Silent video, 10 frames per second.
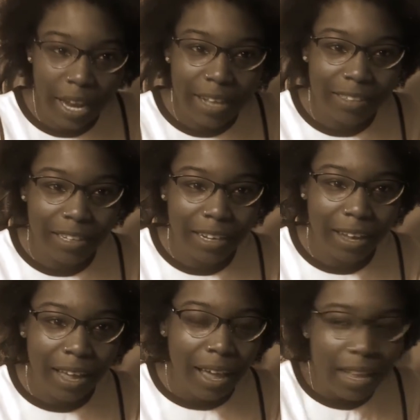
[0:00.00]
dancing,
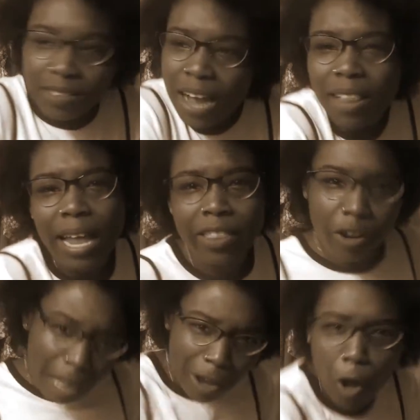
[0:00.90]
it's not like
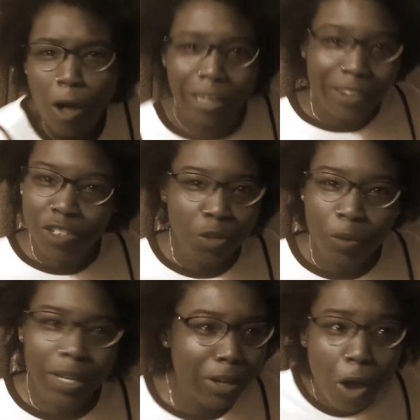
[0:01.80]
they're like all into
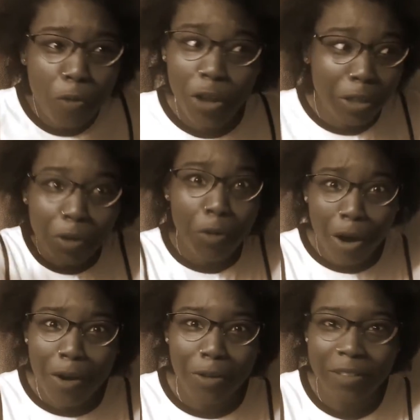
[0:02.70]
it. No, they're little
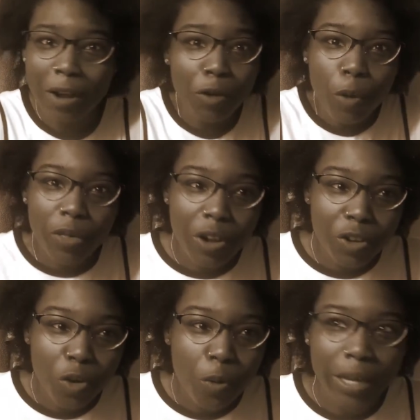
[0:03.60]
girls. They don't know what they're
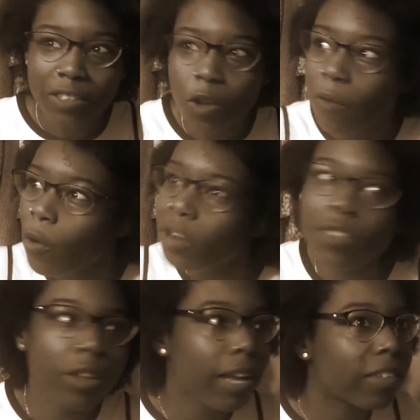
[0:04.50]
doing. So of course
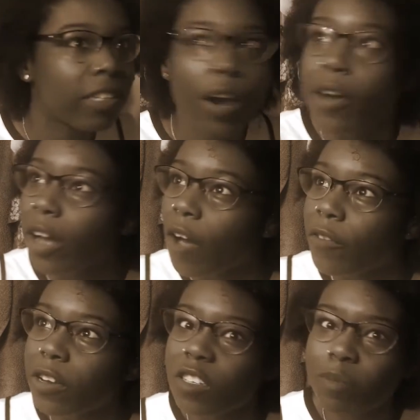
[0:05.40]
they're like staring off
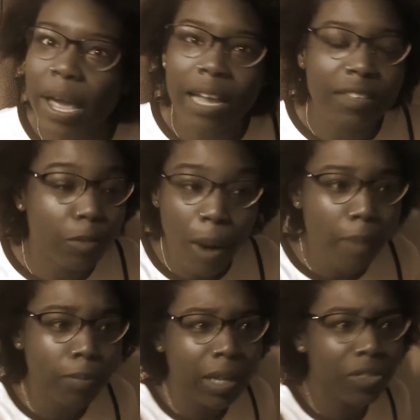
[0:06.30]
into space,
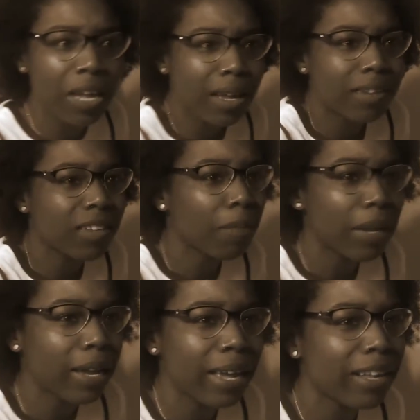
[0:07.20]
probably thinking
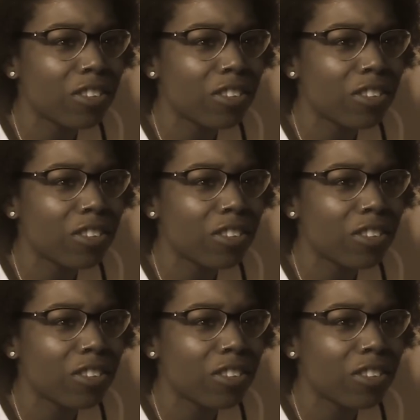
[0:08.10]
something akin